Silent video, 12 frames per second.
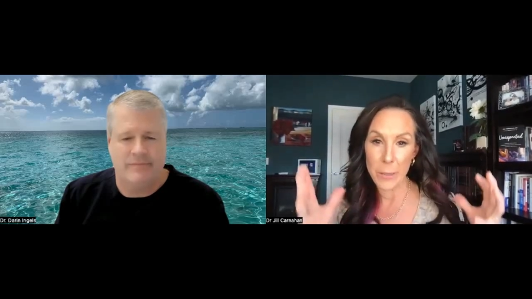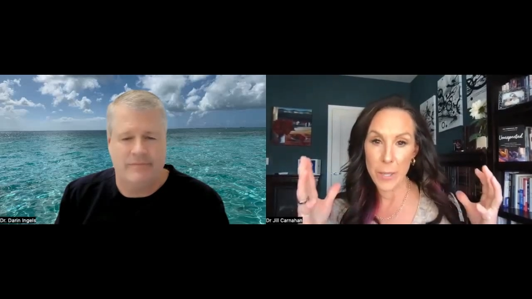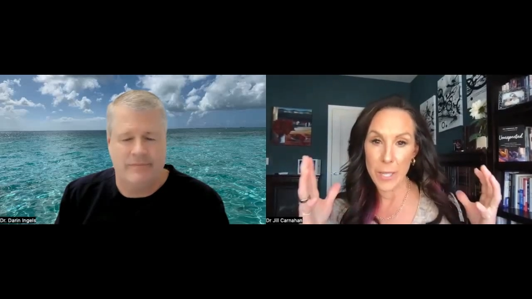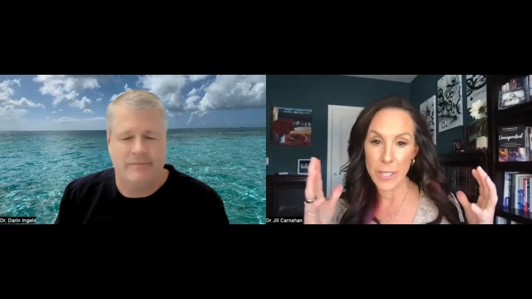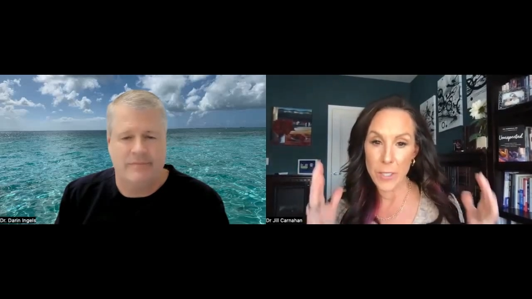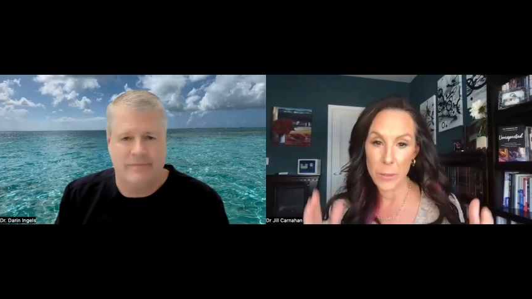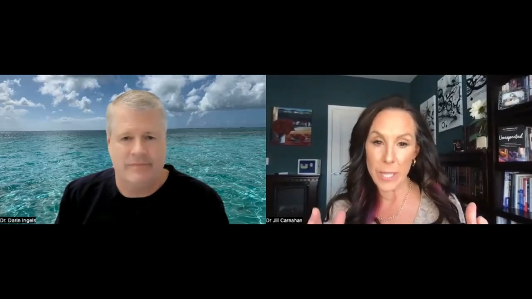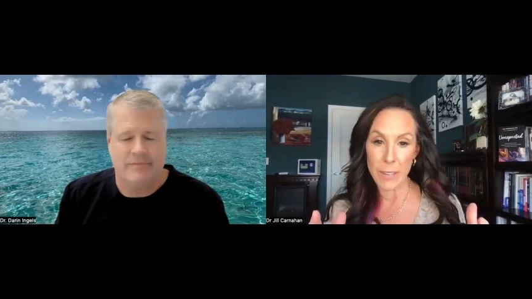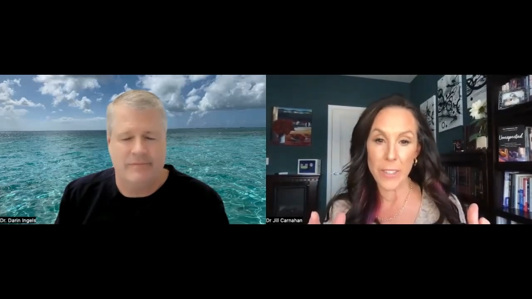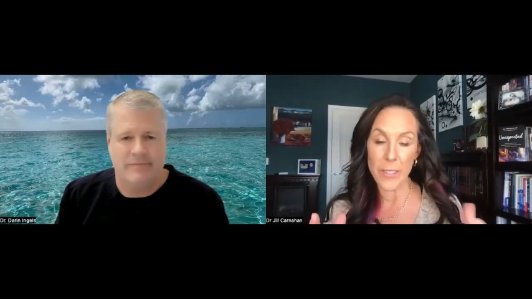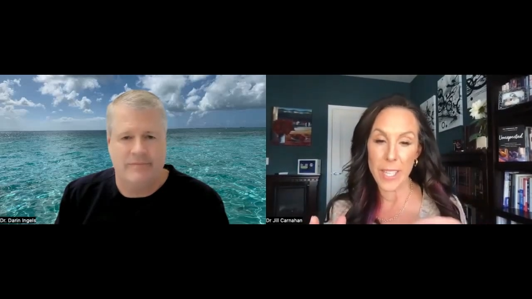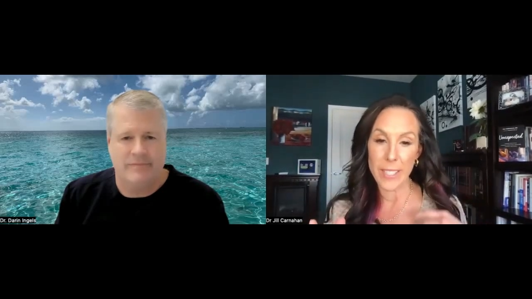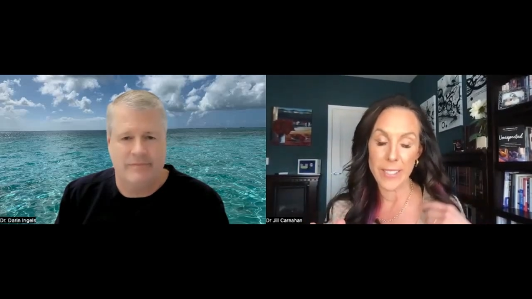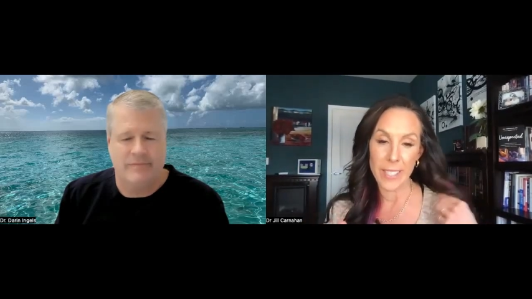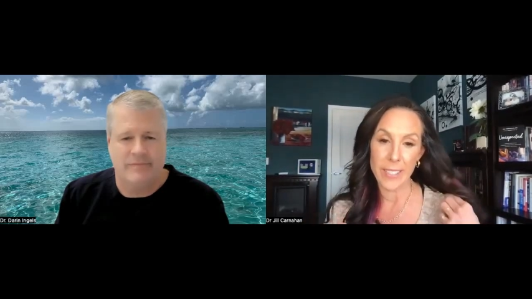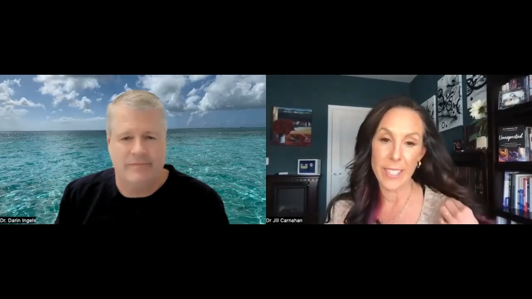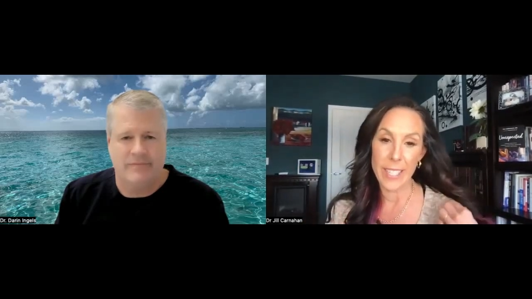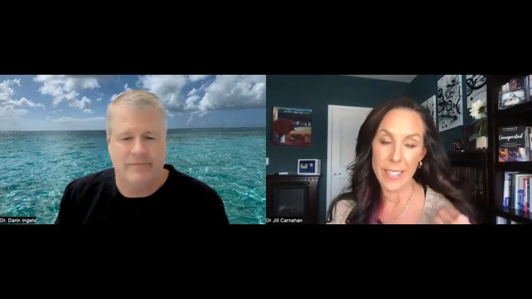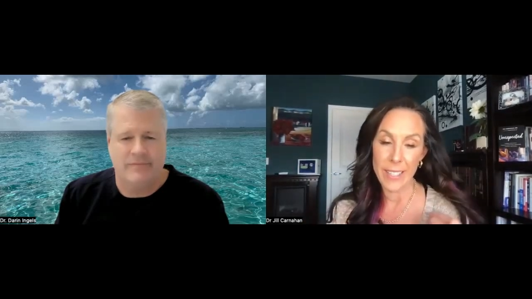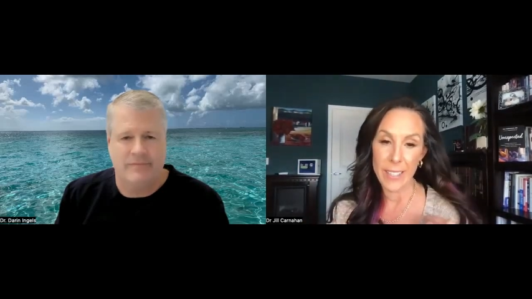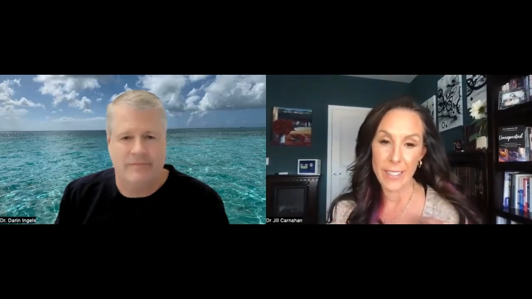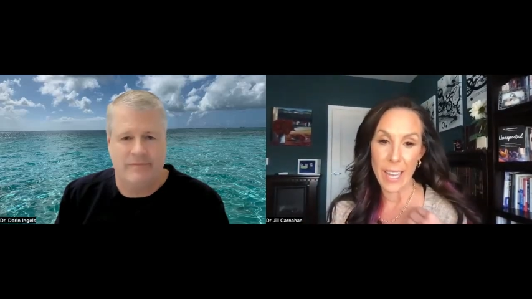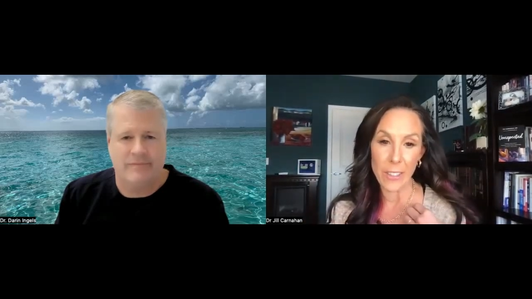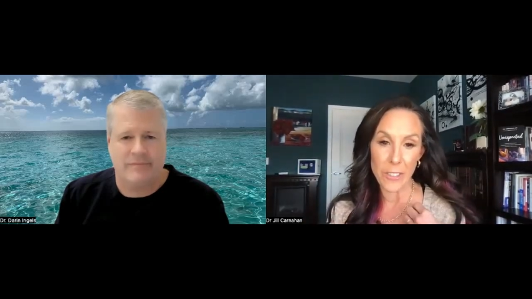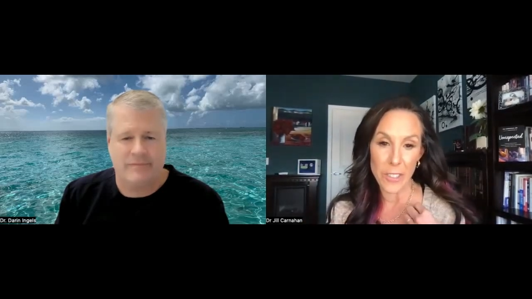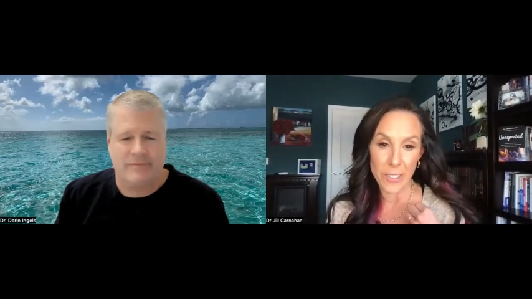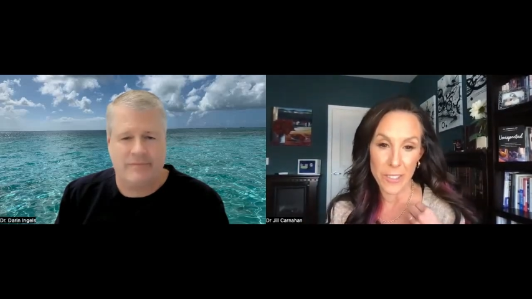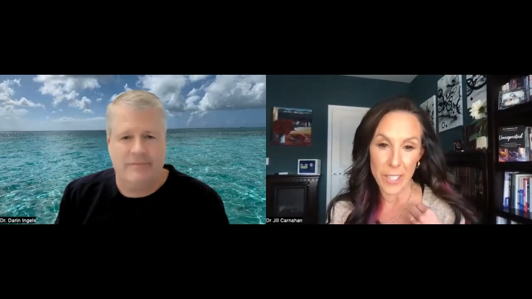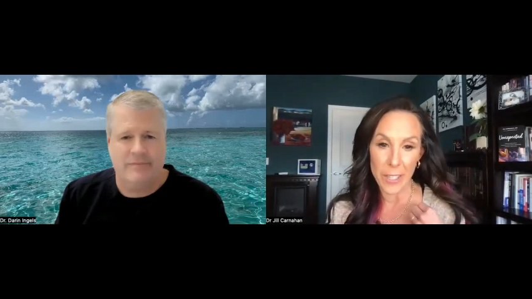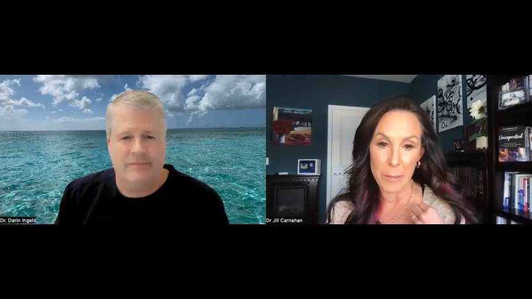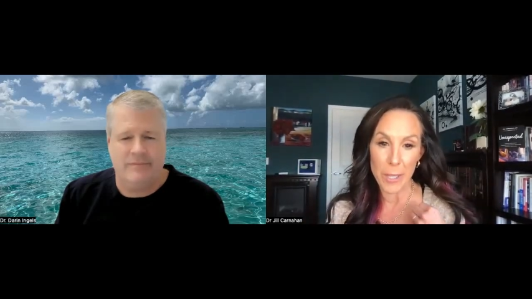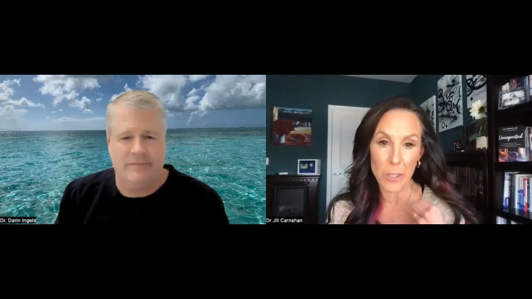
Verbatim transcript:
Speaker 1: You want to do whatever you can to contain the allergens there.